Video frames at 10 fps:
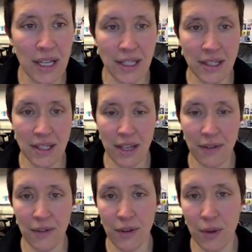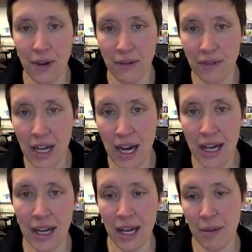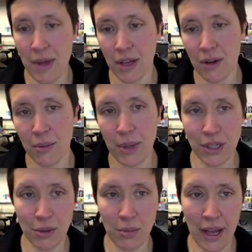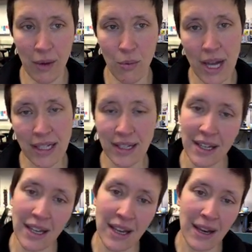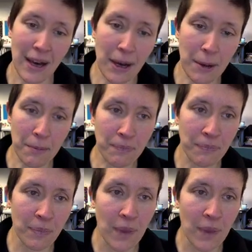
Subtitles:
is if you have died, I make your picture black and white. But